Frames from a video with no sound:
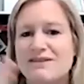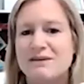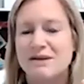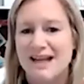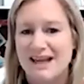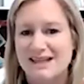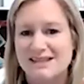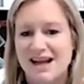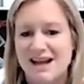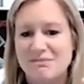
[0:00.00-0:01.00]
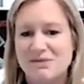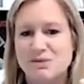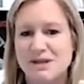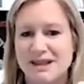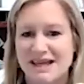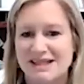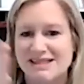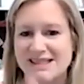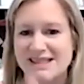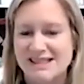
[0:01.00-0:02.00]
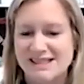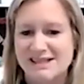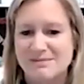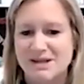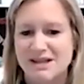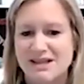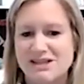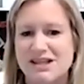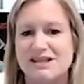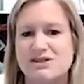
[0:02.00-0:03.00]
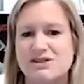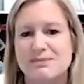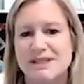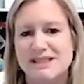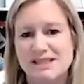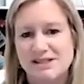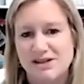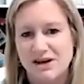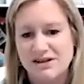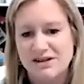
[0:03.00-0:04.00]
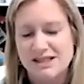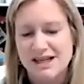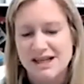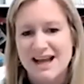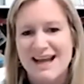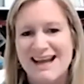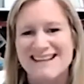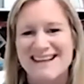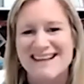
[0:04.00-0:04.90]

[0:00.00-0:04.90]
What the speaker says: a planning time between that CT simulation and treatment start. And like I